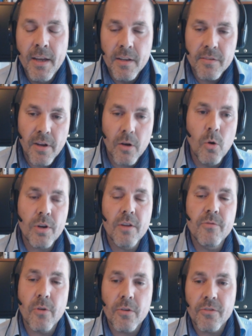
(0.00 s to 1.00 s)
they are looking
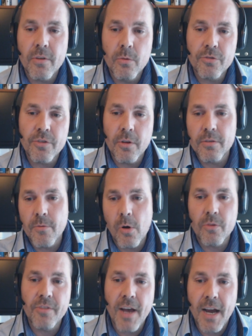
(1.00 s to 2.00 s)
for a solution on the
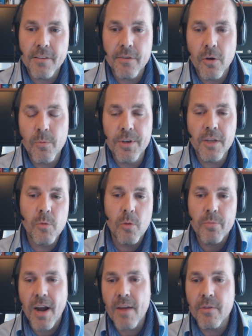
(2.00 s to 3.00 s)
wrong side. We need
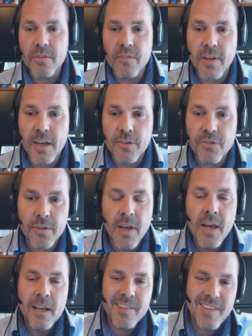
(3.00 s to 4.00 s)
more privatization,
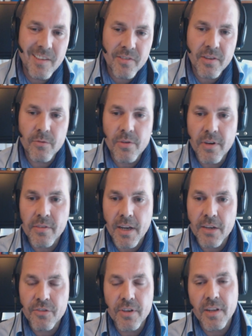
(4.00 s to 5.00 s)

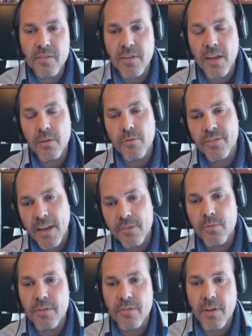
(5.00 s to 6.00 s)
decentralization instead of
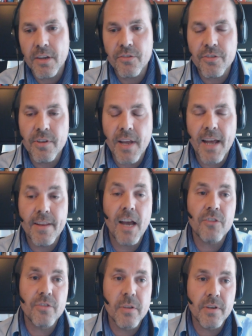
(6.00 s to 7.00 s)
centralization and
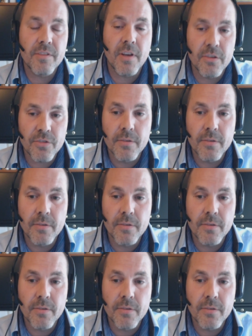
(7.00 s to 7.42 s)
nationalization.